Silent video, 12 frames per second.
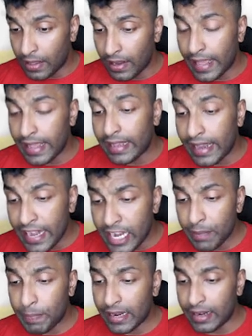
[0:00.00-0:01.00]
like
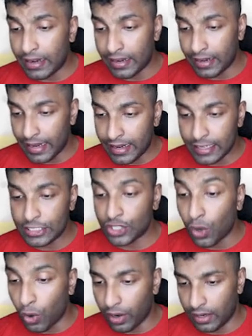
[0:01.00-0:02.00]
independent in
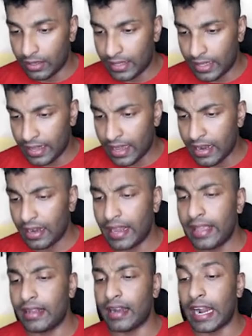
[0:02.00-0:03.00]
its own. They are
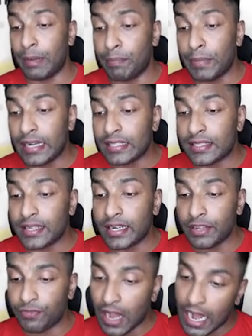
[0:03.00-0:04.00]
like
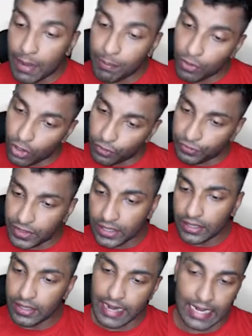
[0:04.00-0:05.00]
administrative arm of
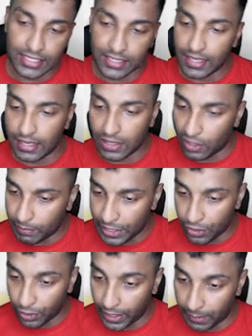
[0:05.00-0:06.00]
the national
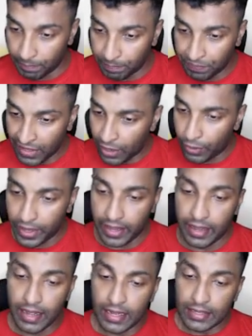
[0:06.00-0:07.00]
government only,
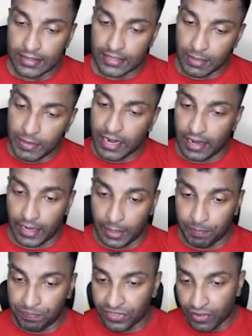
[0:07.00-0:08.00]
okay?
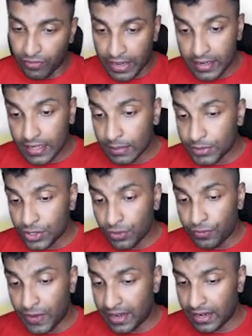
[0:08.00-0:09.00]
Similarly, when it comes
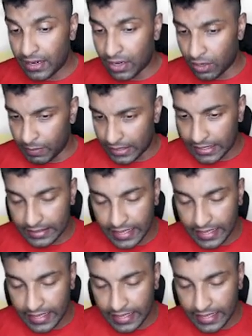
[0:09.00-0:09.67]
to federal government, the